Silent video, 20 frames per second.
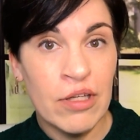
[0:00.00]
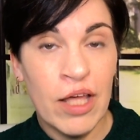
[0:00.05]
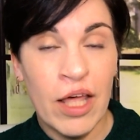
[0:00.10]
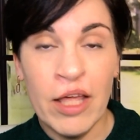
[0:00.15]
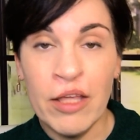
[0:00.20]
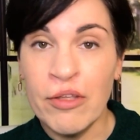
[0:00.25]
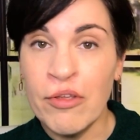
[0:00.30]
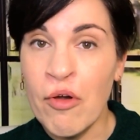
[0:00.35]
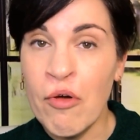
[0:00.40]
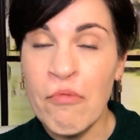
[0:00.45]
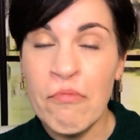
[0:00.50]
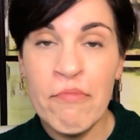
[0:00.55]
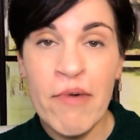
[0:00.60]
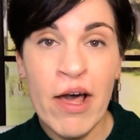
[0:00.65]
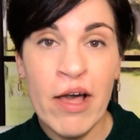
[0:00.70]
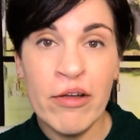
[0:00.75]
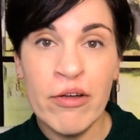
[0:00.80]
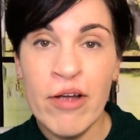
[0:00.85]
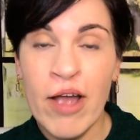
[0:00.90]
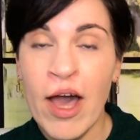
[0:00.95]
And no
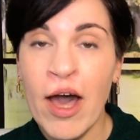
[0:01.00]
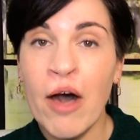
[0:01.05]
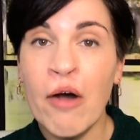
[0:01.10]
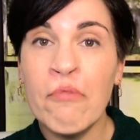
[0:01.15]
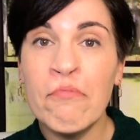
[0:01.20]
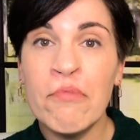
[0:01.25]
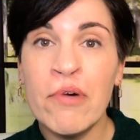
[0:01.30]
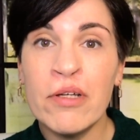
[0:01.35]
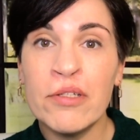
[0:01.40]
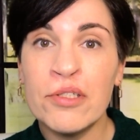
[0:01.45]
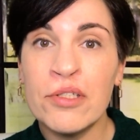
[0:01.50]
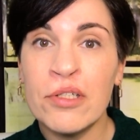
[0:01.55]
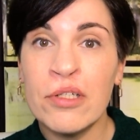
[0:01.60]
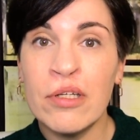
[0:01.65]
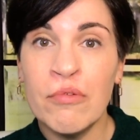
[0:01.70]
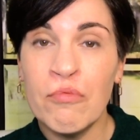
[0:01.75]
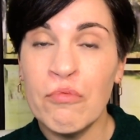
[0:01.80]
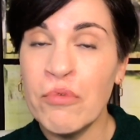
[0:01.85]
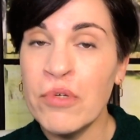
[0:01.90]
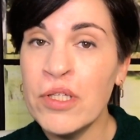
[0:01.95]
matter how much
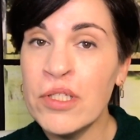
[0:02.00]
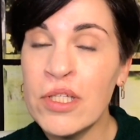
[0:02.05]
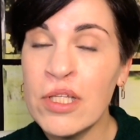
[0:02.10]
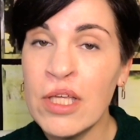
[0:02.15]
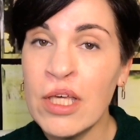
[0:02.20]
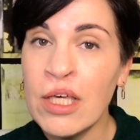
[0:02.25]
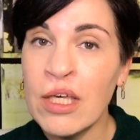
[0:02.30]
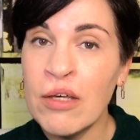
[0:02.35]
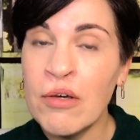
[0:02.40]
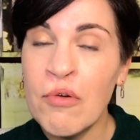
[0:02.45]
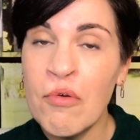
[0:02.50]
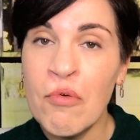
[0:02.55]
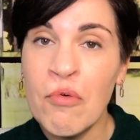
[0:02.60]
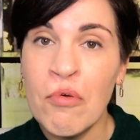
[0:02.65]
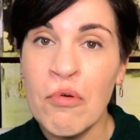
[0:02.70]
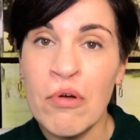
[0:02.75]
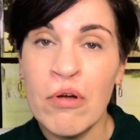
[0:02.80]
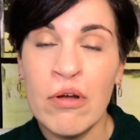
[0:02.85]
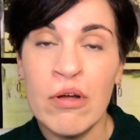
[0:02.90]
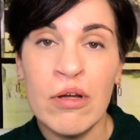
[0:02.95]
reasoning
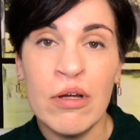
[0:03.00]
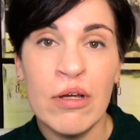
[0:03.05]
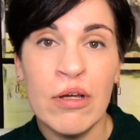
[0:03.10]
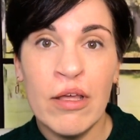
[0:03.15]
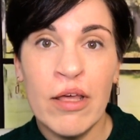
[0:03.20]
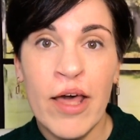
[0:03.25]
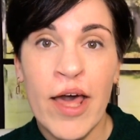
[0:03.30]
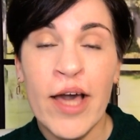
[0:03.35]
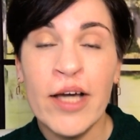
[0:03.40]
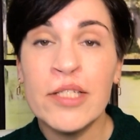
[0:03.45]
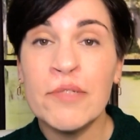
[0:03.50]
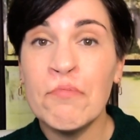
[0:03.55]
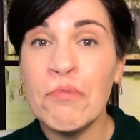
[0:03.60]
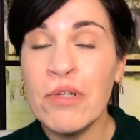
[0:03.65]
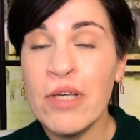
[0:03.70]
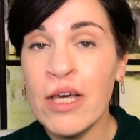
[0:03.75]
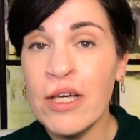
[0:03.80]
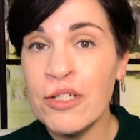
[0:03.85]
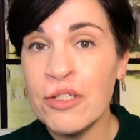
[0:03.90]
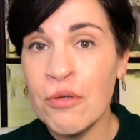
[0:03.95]
or
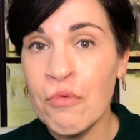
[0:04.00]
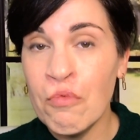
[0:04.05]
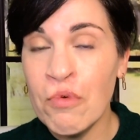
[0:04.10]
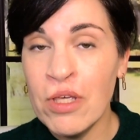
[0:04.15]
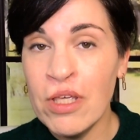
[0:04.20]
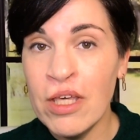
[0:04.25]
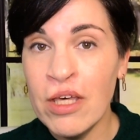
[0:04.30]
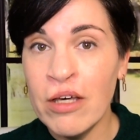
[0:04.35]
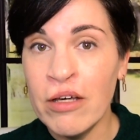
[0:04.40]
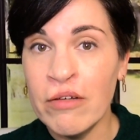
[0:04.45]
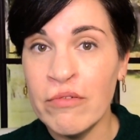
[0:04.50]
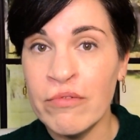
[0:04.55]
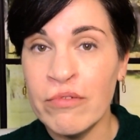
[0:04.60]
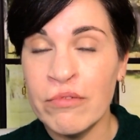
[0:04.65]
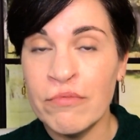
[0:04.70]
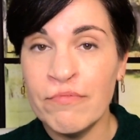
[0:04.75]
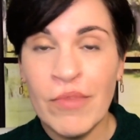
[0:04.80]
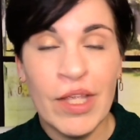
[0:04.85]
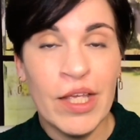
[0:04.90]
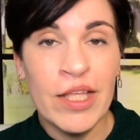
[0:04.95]
explanation we give,
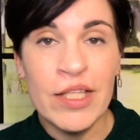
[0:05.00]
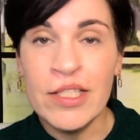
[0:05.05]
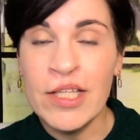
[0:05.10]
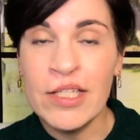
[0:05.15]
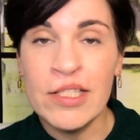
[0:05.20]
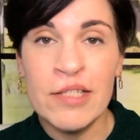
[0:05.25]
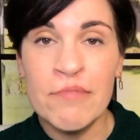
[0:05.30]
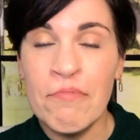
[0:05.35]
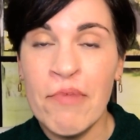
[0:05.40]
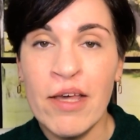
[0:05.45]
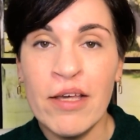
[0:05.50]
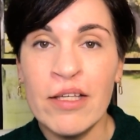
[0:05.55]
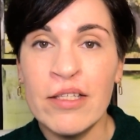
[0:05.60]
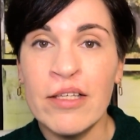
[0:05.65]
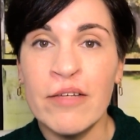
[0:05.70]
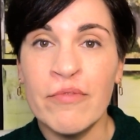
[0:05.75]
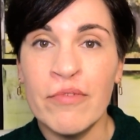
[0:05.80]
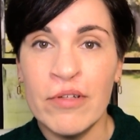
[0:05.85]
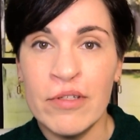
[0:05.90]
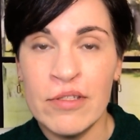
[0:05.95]
it doesn't make a
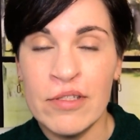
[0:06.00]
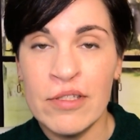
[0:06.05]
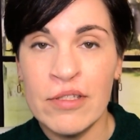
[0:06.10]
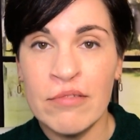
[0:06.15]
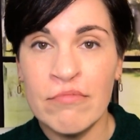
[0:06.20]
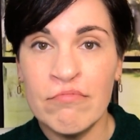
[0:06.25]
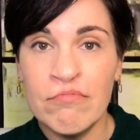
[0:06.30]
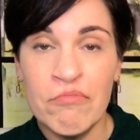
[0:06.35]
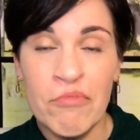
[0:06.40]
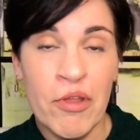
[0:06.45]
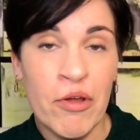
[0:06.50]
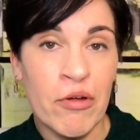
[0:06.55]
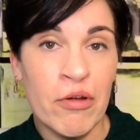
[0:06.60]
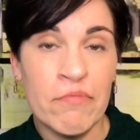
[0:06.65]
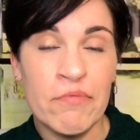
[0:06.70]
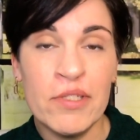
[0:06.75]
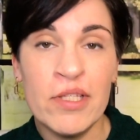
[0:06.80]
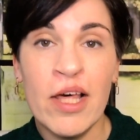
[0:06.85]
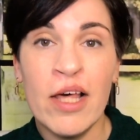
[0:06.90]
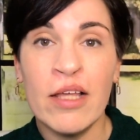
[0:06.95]
difference. They're
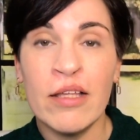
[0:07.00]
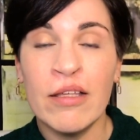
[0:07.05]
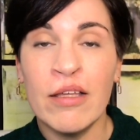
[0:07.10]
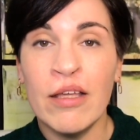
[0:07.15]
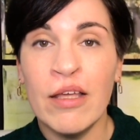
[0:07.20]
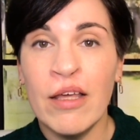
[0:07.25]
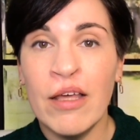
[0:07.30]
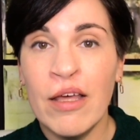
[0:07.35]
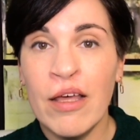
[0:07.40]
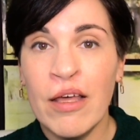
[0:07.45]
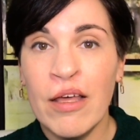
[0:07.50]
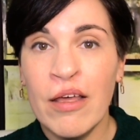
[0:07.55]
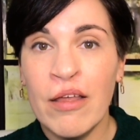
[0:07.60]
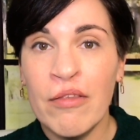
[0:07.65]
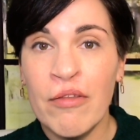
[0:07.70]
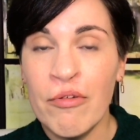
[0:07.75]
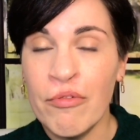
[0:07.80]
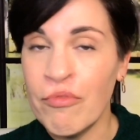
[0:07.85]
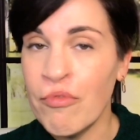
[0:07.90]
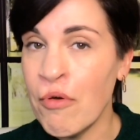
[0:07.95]
upset,
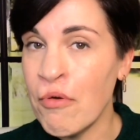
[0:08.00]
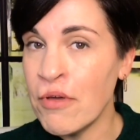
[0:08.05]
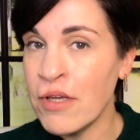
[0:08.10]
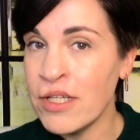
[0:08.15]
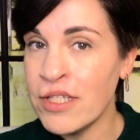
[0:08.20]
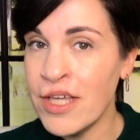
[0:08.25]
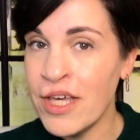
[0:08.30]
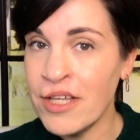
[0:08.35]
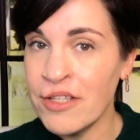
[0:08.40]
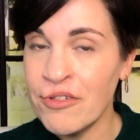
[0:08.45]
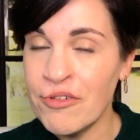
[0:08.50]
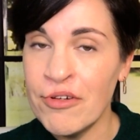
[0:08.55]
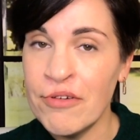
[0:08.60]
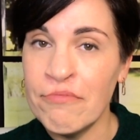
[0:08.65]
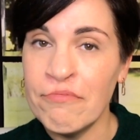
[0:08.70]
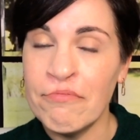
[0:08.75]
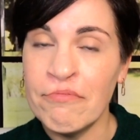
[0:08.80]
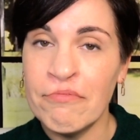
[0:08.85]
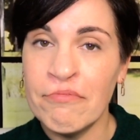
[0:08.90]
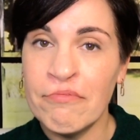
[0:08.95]
they're throwing a
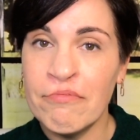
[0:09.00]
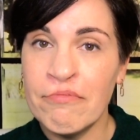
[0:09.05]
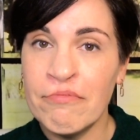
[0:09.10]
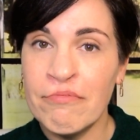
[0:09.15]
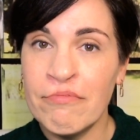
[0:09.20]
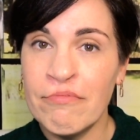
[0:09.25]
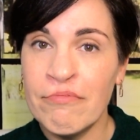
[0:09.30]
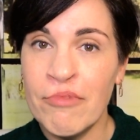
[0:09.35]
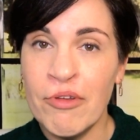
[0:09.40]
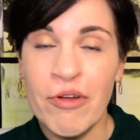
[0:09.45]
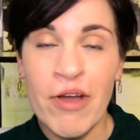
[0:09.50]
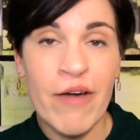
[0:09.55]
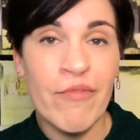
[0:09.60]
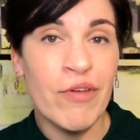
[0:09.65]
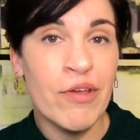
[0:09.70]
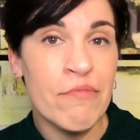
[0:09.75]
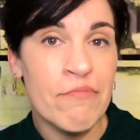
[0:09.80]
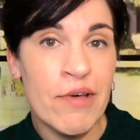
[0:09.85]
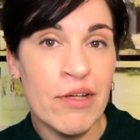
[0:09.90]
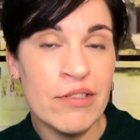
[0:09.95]
tantrum, they're
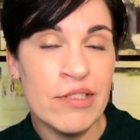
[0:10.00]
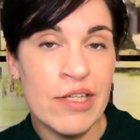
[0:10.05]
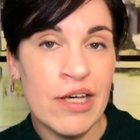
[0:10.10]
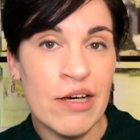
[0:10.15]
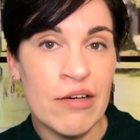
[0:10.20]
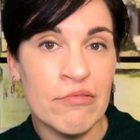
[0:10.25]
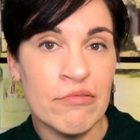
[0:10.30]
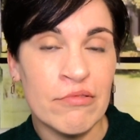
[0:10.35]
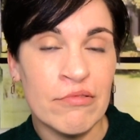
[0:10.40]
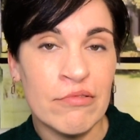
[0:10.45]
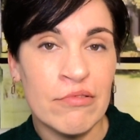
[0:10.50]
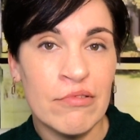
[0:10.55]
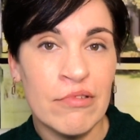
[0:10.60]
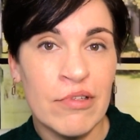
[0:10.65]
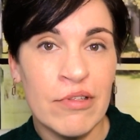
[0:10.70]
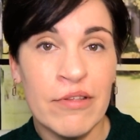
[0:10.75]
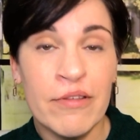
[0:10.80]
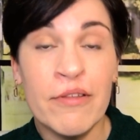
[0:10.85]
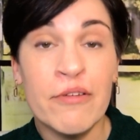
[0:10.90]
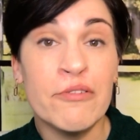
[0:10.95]
having a meltdown,
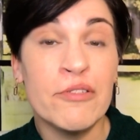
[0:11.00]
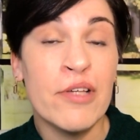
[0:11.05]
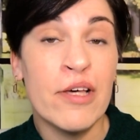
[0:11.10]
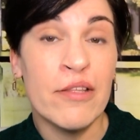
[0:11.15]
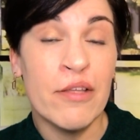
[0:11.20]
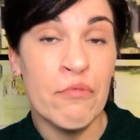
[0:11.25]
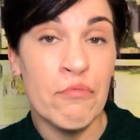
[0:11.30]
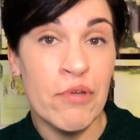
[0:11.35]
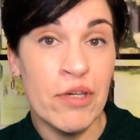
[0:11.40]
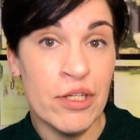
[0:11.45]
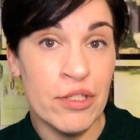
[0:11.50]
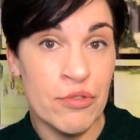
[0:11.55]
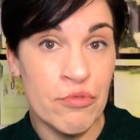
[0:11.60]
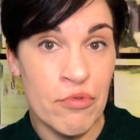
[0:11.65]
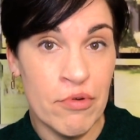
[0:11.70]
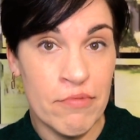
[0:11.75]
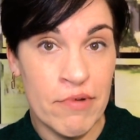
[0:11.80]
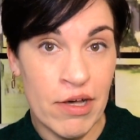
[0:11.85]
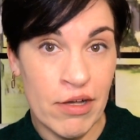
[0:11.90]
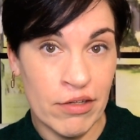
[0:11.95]
and there's nothing we can do
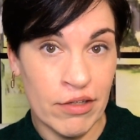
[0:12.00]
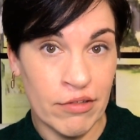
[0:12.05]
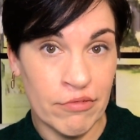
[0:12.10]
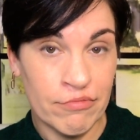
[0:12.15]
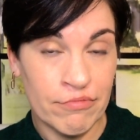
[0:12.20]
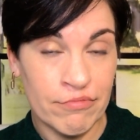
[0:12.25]
about it.